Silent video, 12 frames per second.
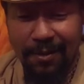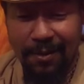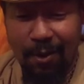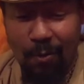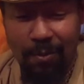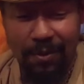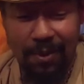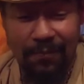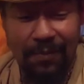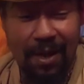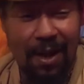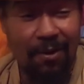opened up
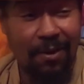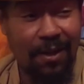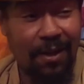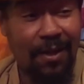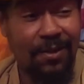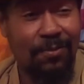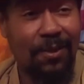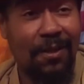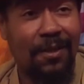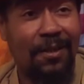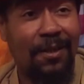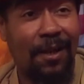for Outkast when they
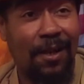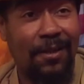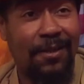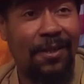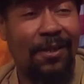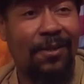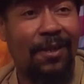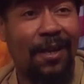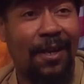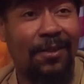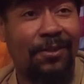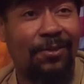did the ATL
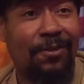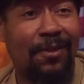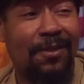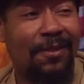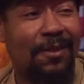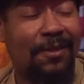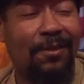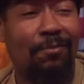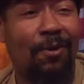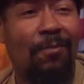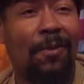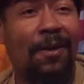last joint. That shit
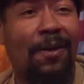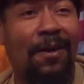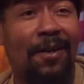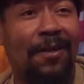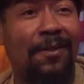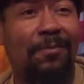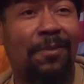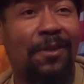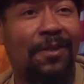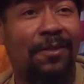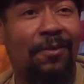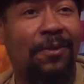broke my heart. I couldn't be
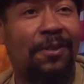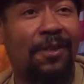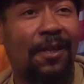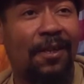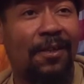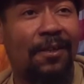on the stage.